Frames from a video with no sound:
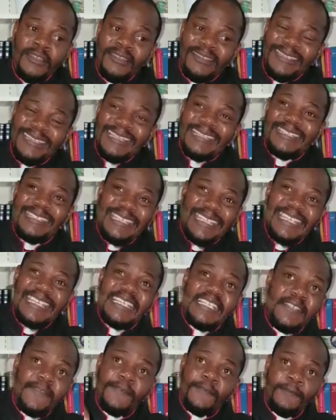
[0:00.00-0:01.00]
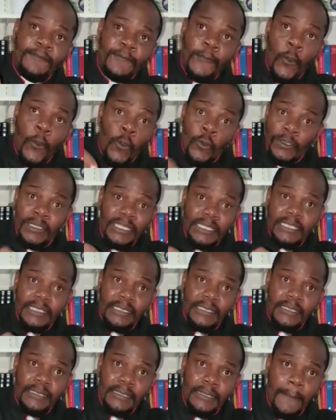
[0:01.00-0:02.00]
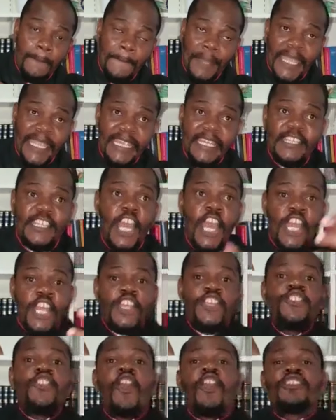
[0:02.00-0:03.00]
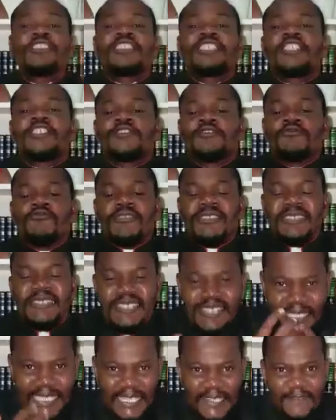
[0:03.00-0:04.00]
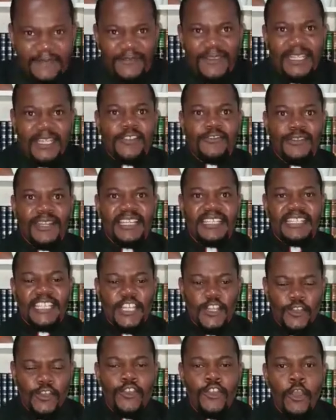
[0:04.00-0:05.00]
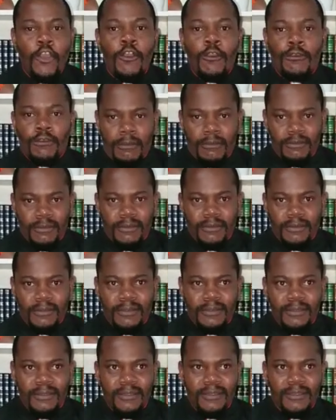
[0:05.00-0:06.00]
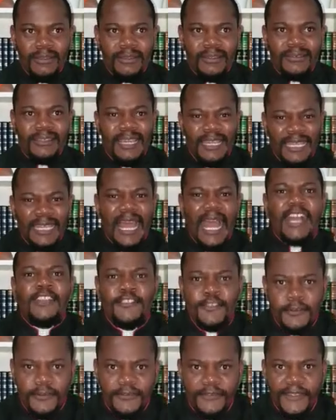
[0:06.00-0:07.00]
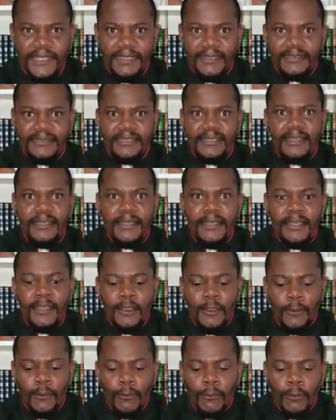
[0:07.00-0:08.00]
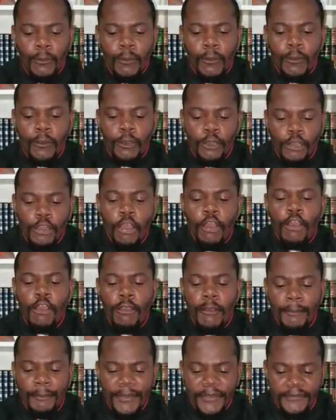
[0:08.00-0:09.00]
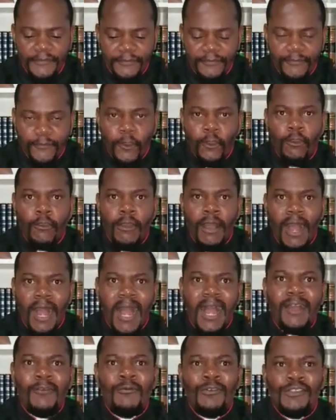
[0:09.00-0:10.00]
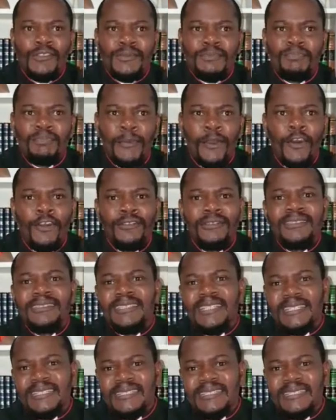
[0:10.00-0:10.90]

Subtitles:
it is fully paid. Yours is to receive the grace and know that in actual fact, long before I was born, the